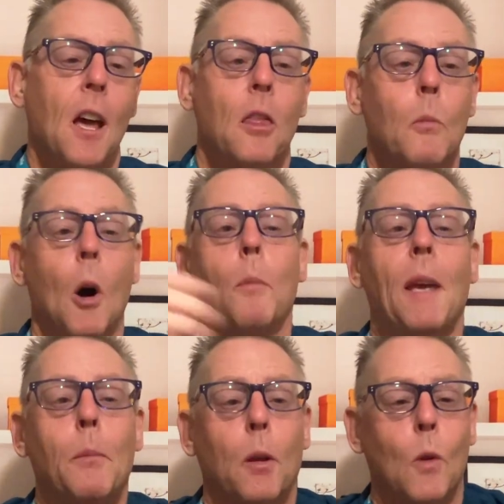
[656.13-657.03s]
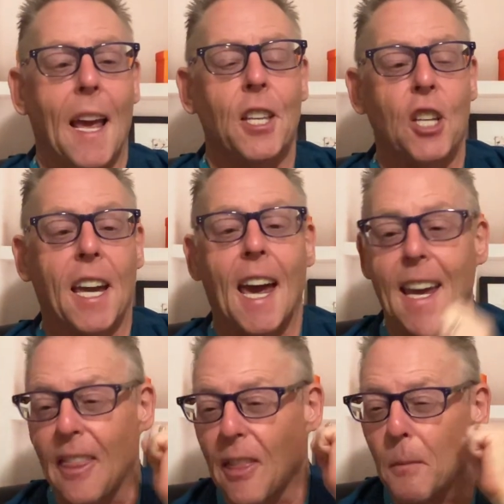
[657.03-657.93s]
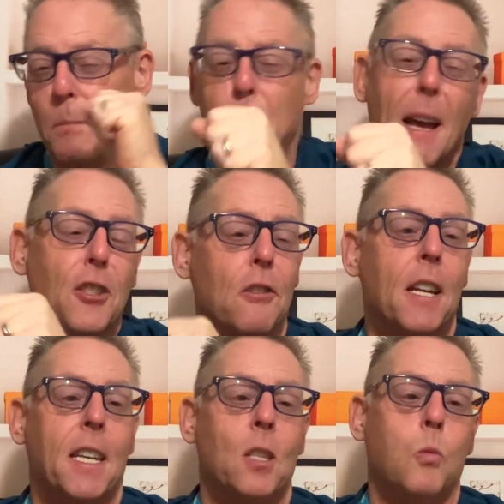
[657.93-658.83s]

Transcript: The more people we educate, the better it is